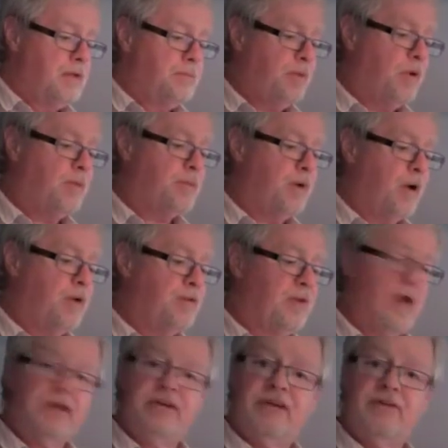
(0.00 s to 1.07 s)
poem called
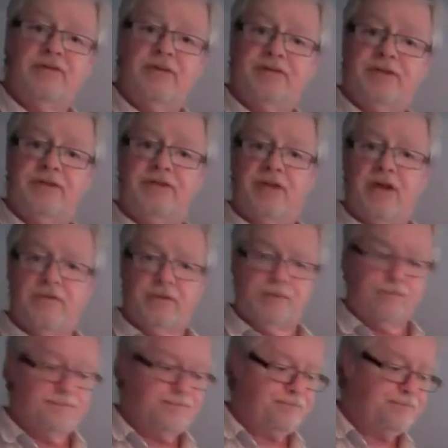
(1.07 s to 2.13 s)
1957.
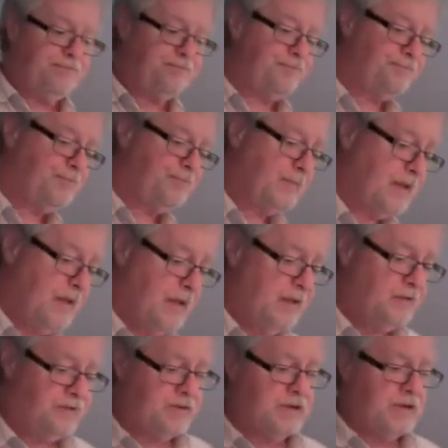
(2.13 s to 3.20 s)

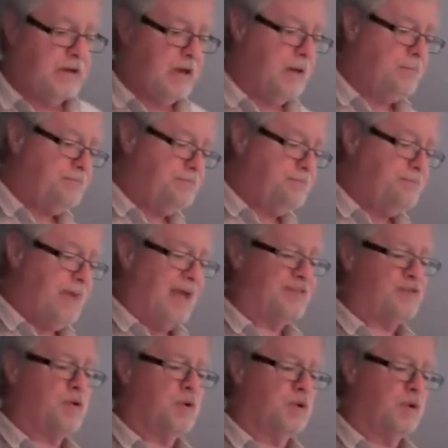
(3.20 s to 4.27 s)
It's a
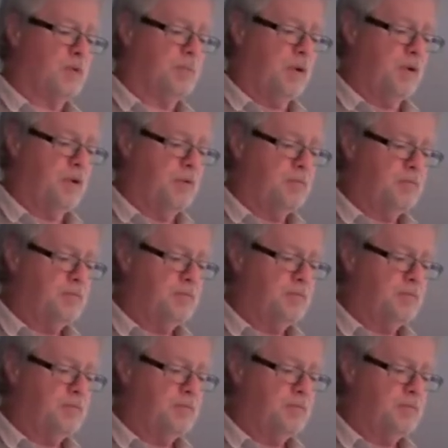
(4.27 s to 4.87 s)
pastoral poem.